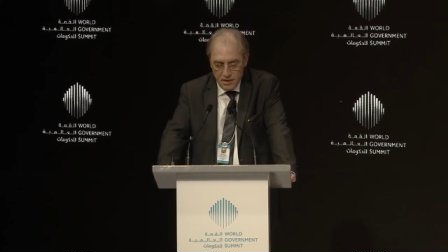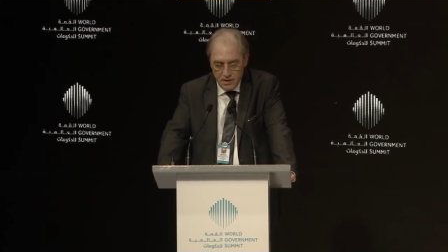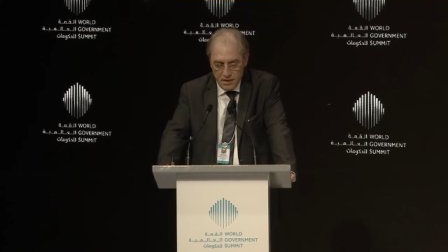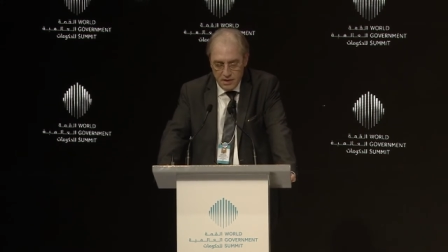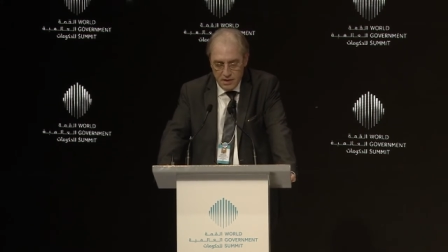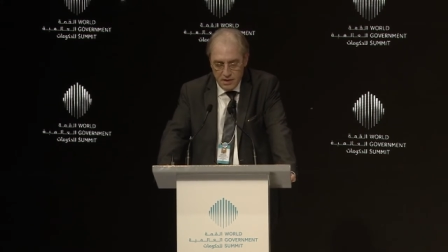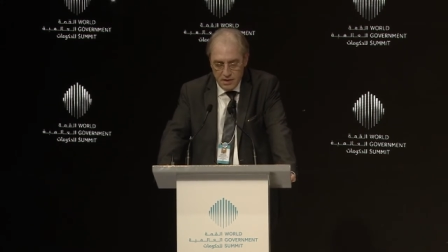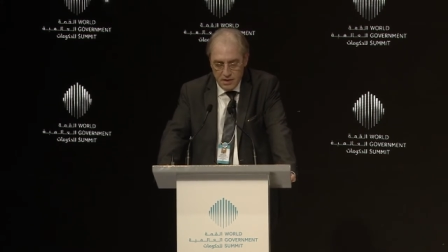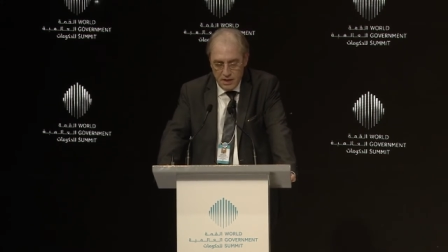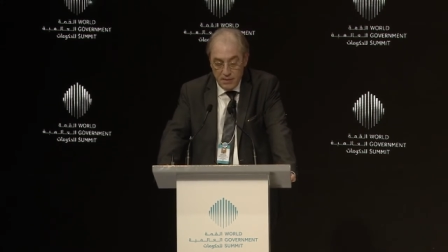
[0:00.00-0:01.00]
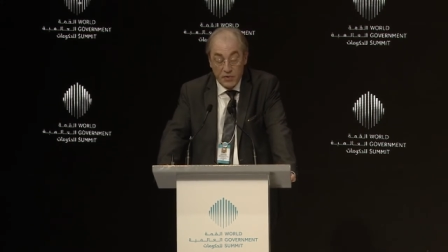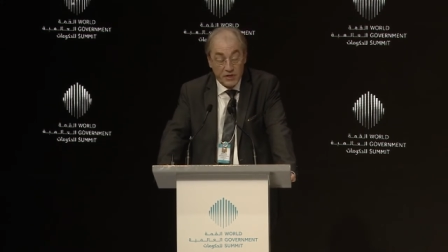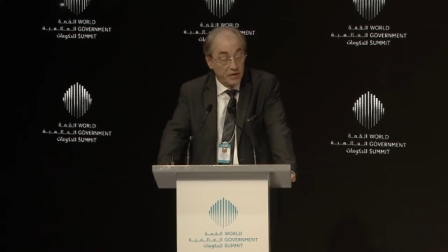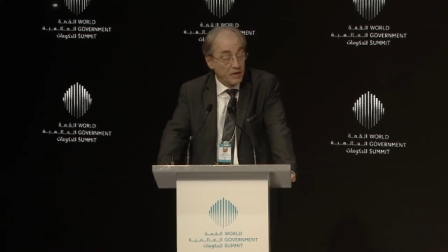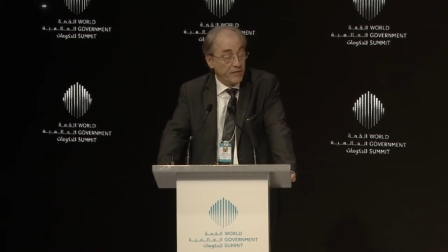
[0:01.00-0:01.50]
in
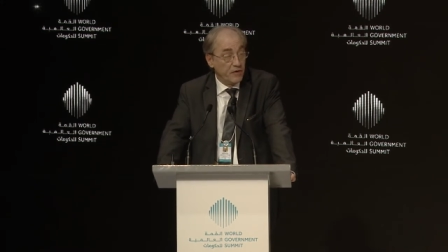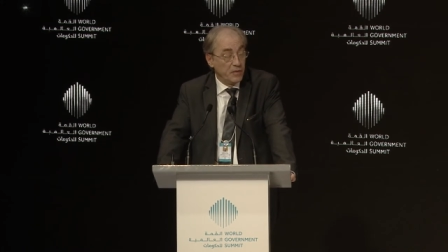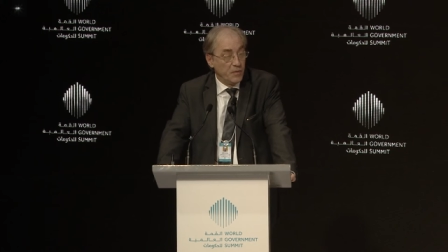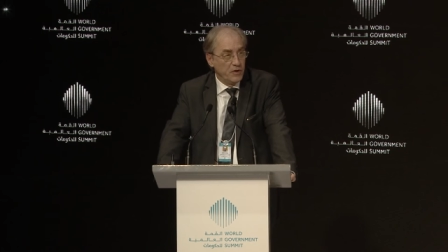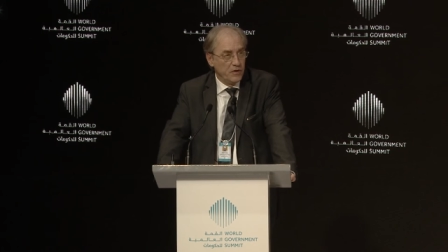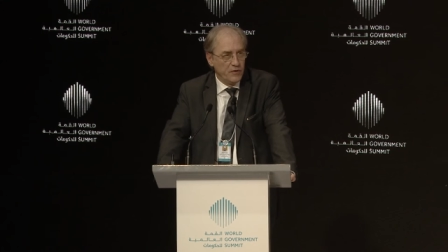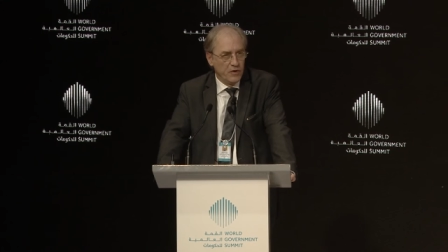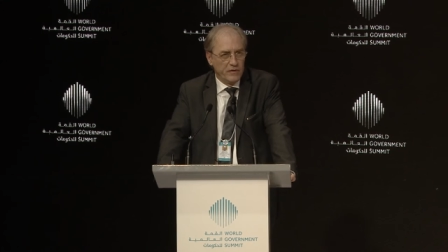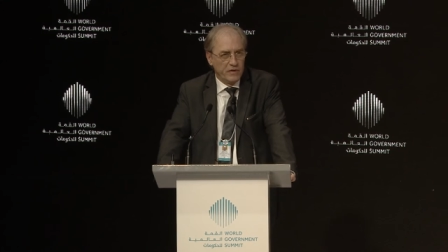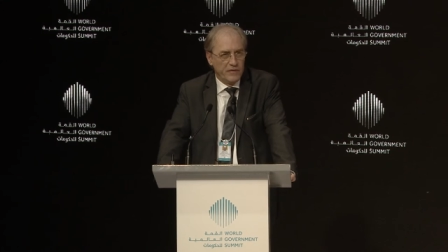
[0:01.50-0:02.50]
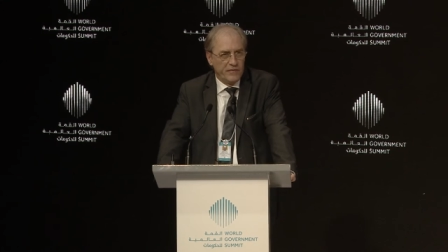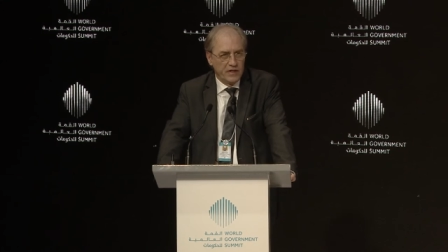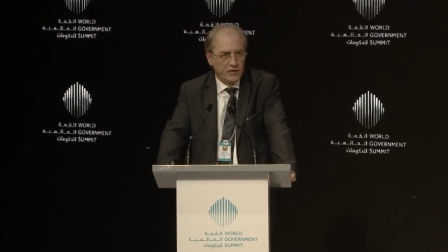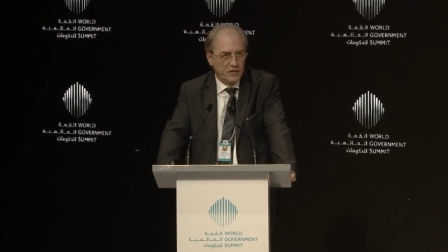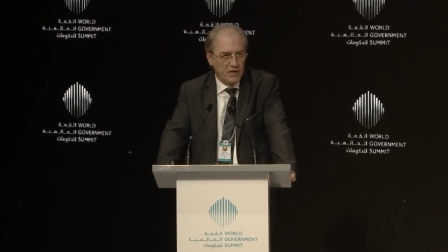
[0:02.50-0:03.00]
particular from the point of view of the
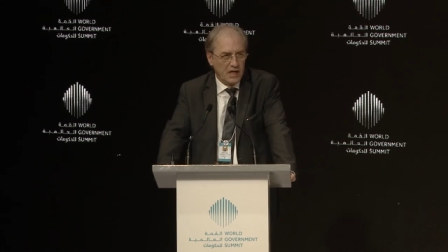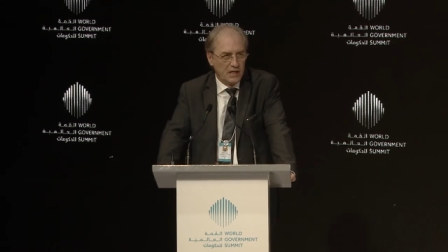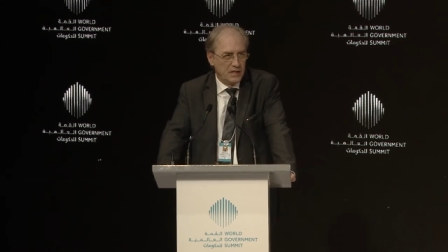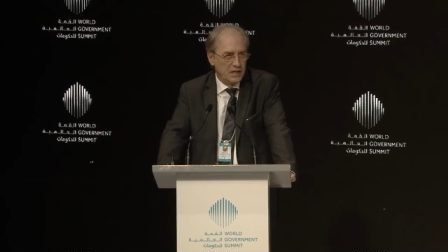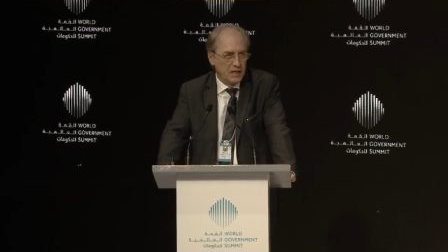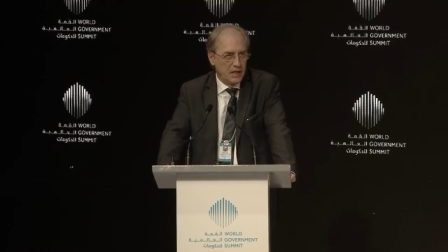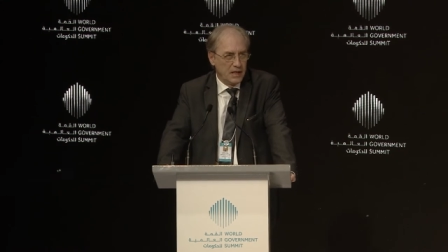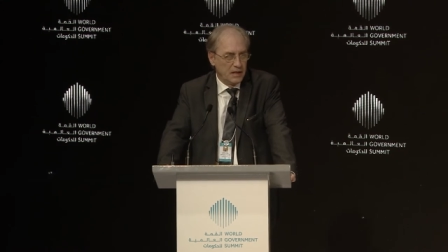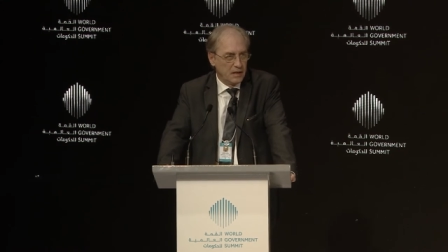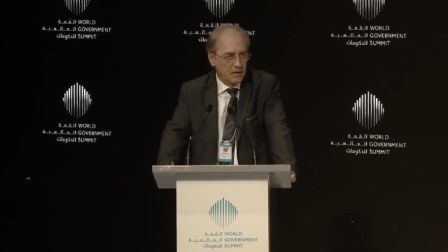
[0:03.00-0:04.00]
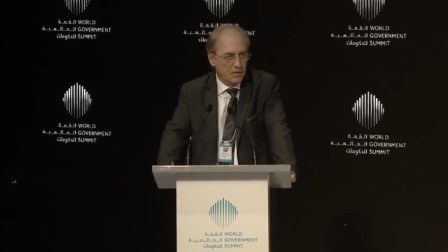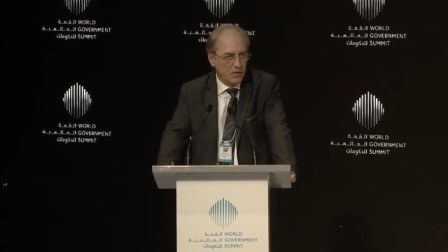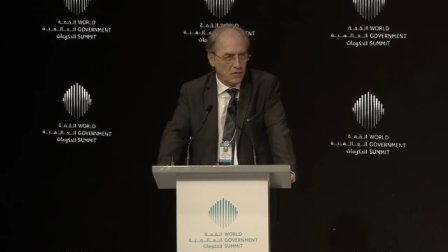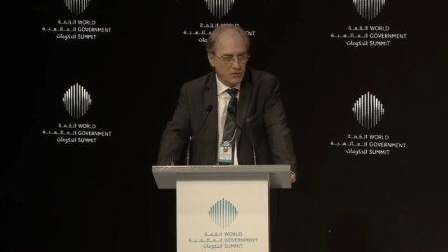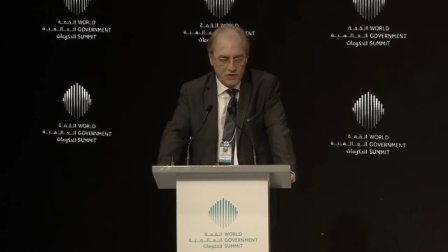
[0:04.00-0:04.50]
functionality and
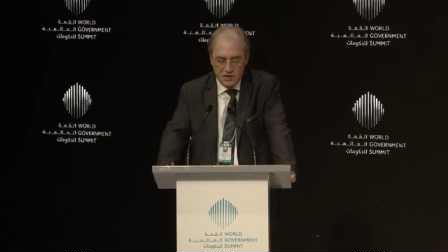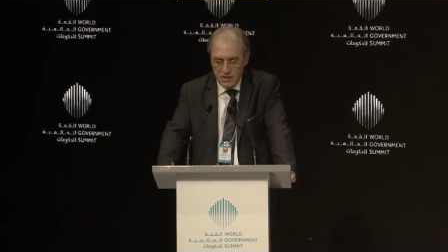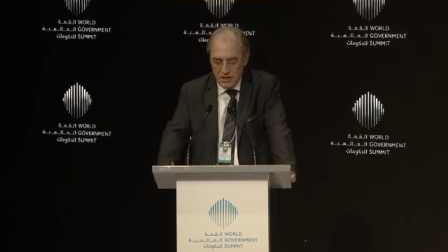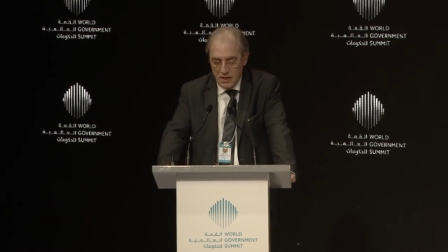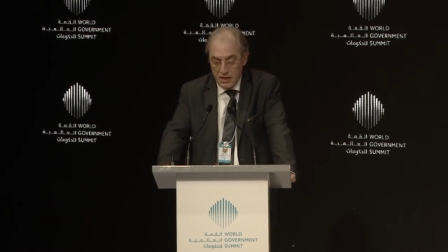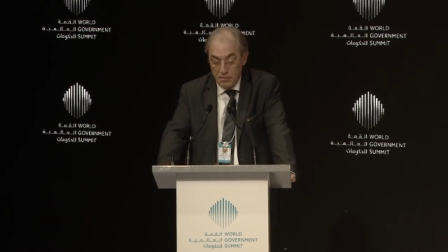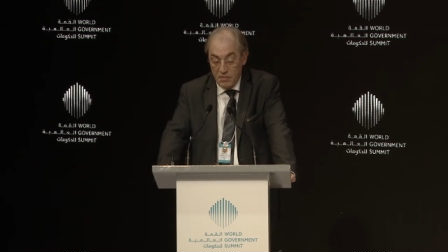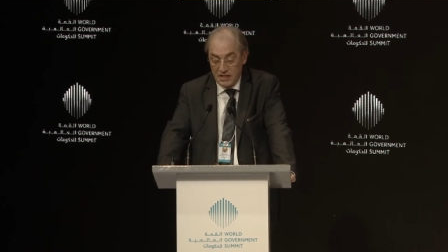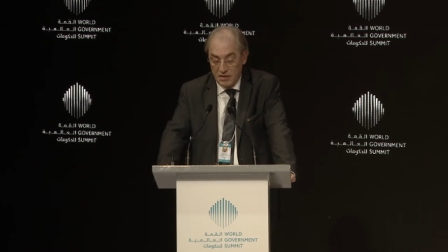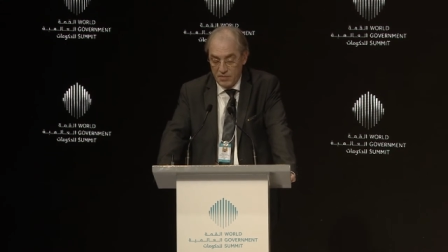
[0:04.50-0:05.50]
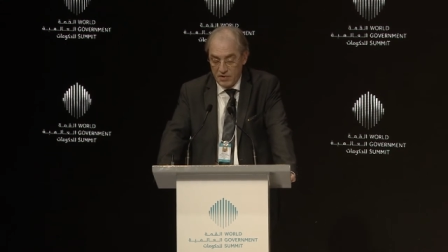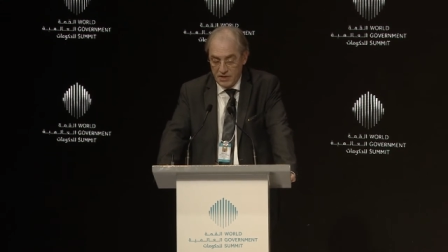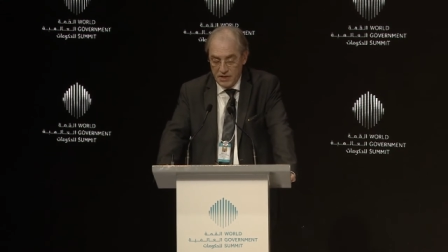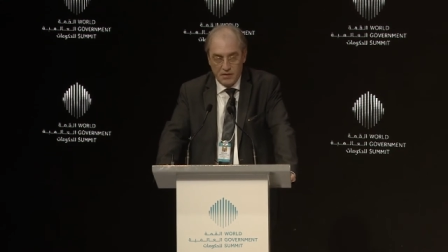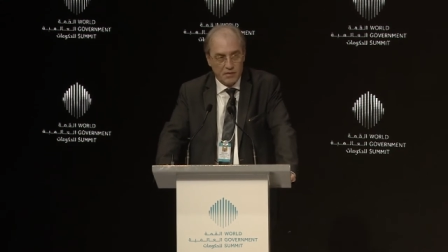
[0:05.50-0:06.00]
technologies, but in
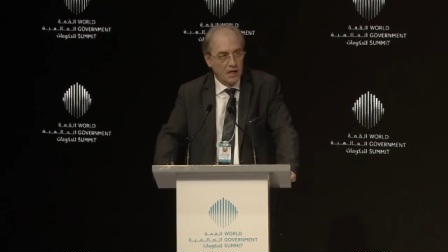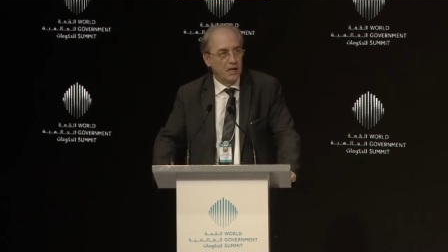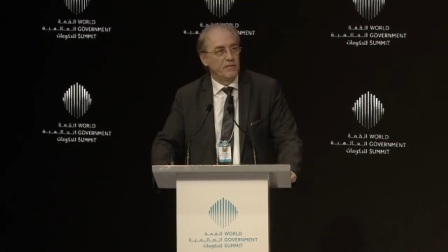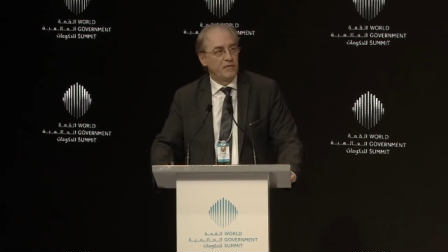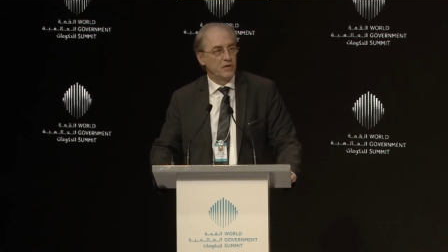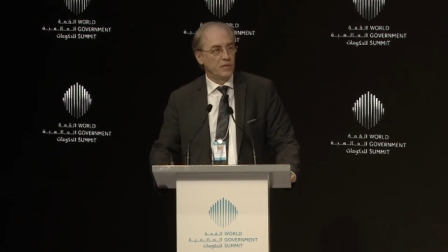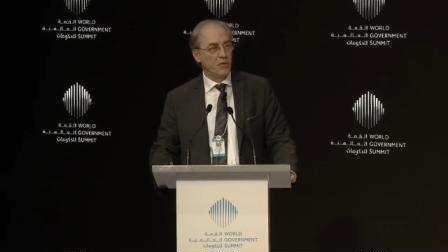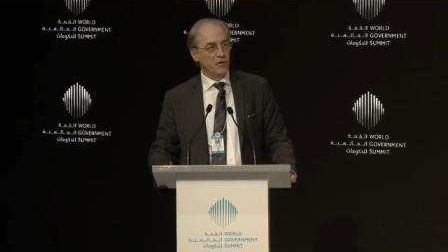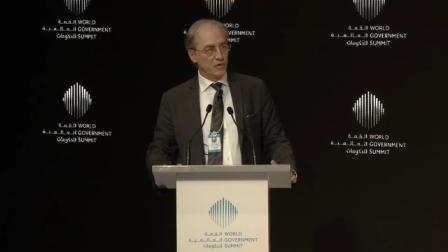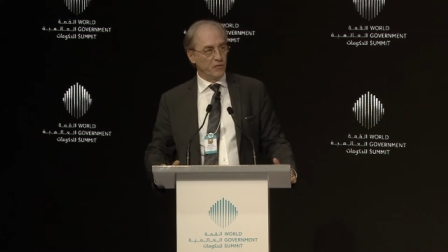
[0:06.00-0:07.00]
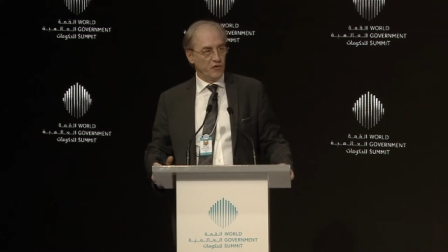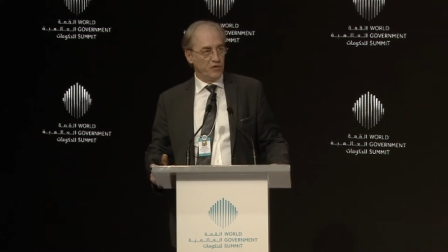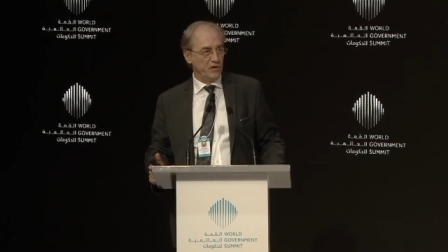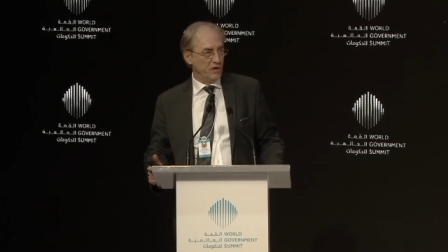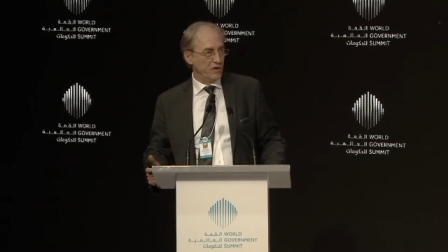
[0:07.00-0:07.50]
particular from the point of
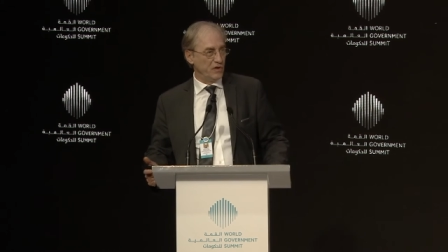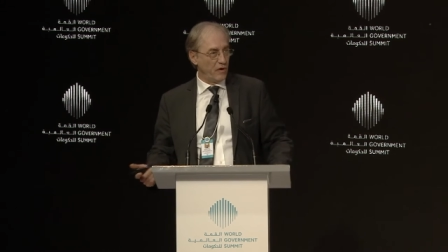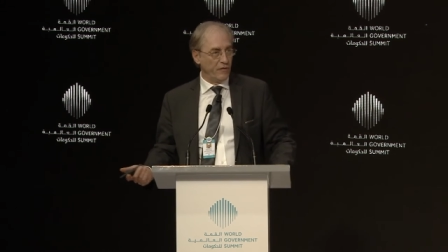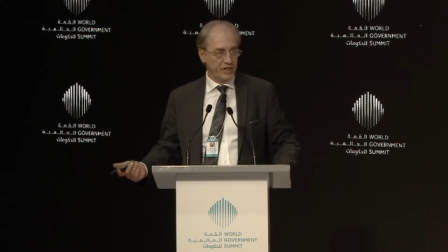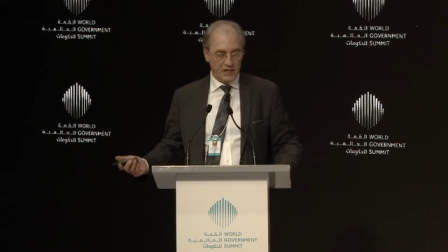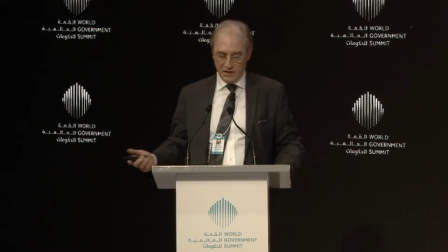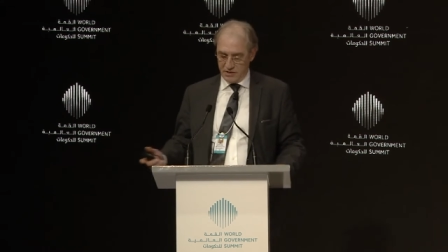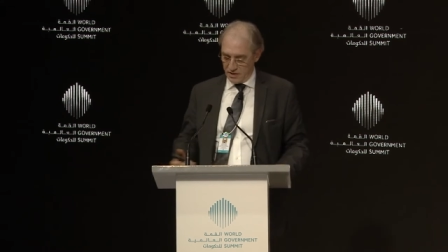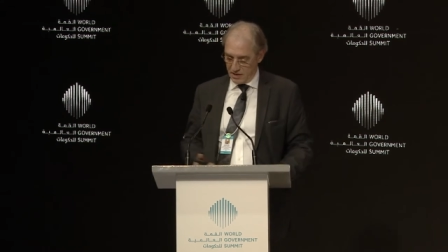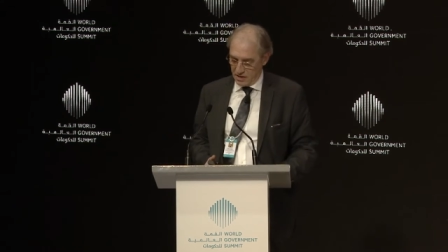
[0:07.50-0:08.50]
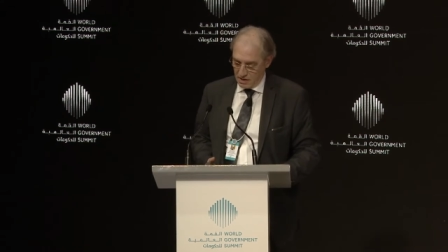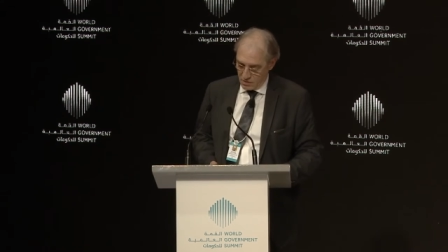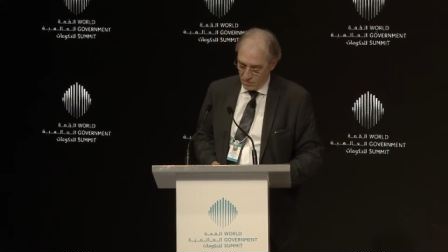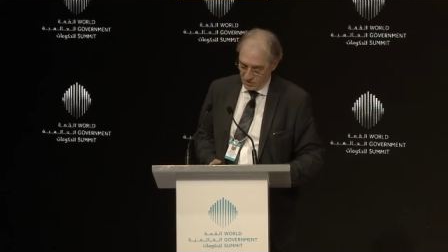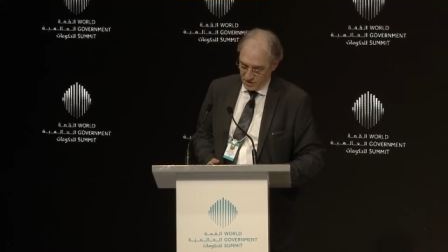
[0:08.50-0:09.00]
view of the internal
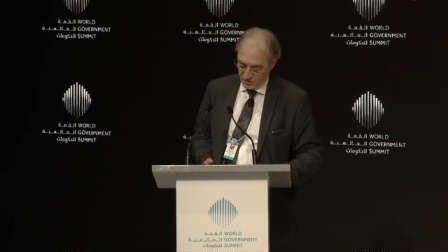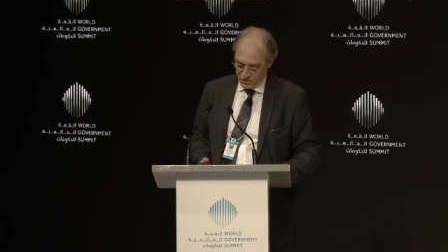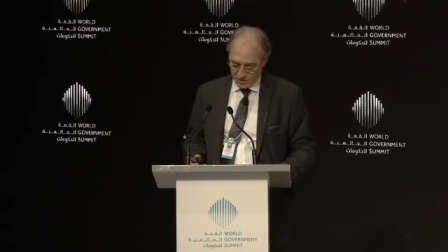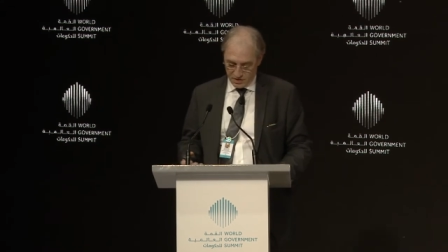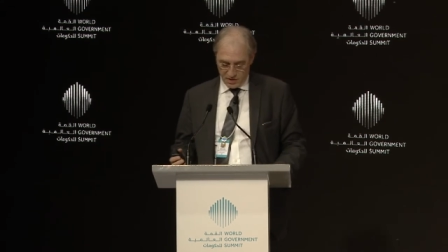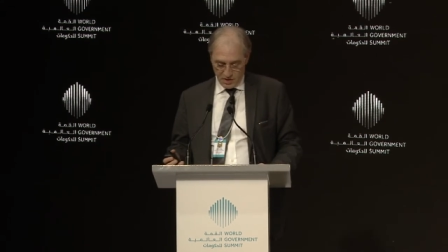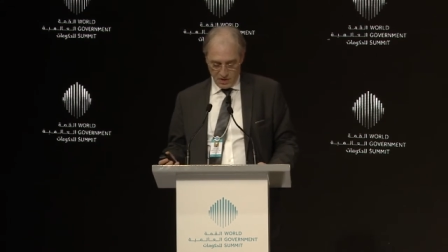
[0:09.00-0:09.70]
accommodation.